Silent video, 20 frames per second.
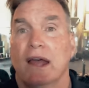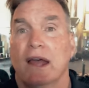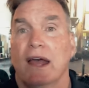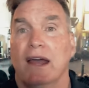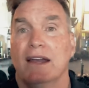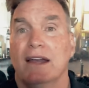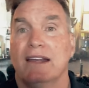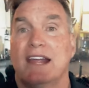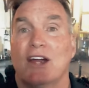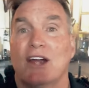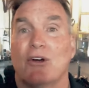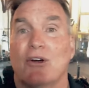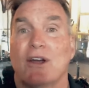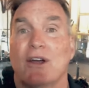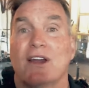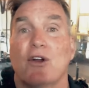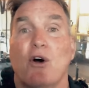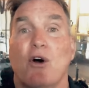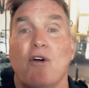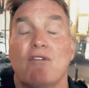and
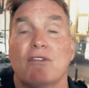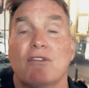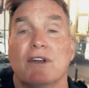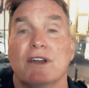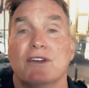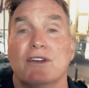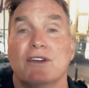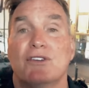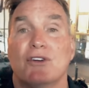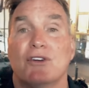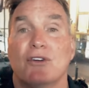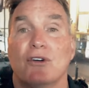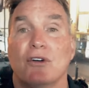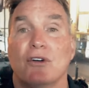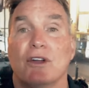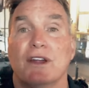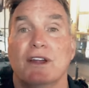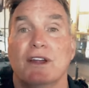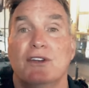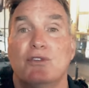carry it over into
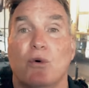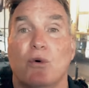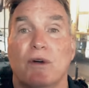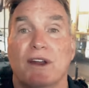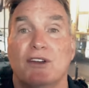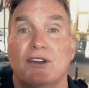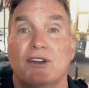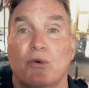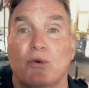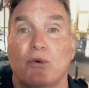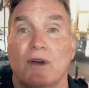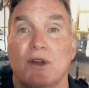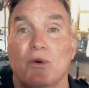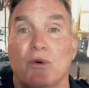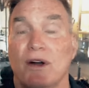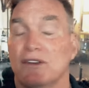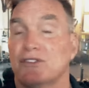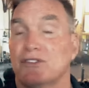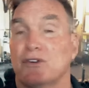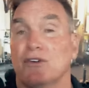early
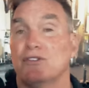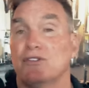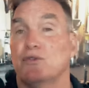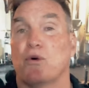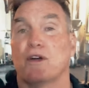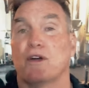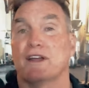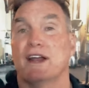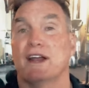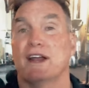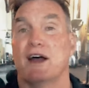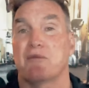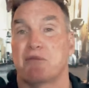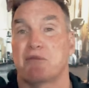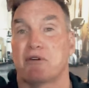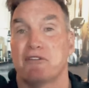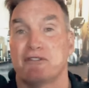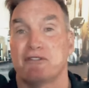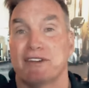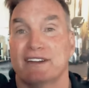2021. So it's working out
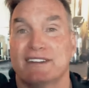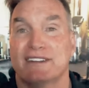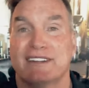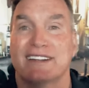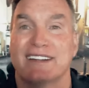perfect.